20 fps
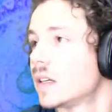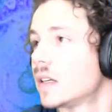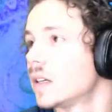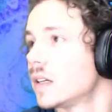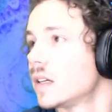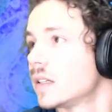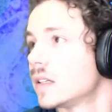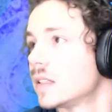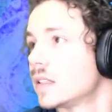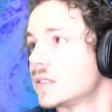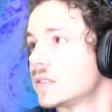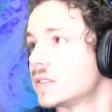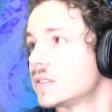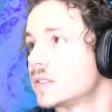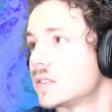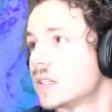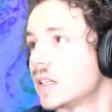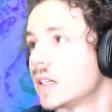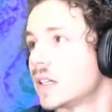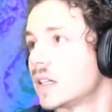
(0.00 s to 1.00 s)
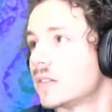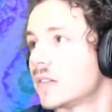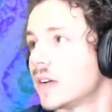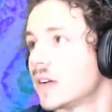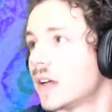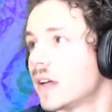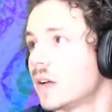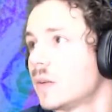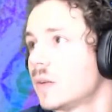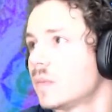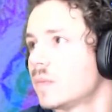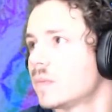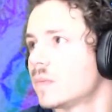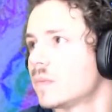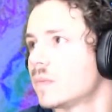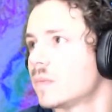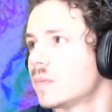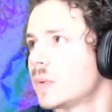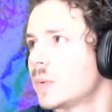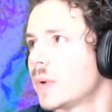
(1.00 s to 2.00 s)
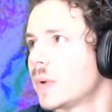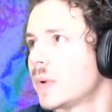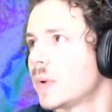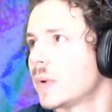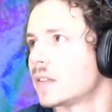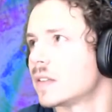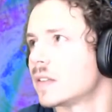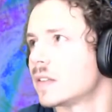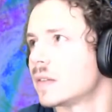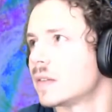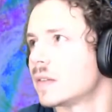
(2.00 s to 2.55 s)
let's try that. Oh, do we have to?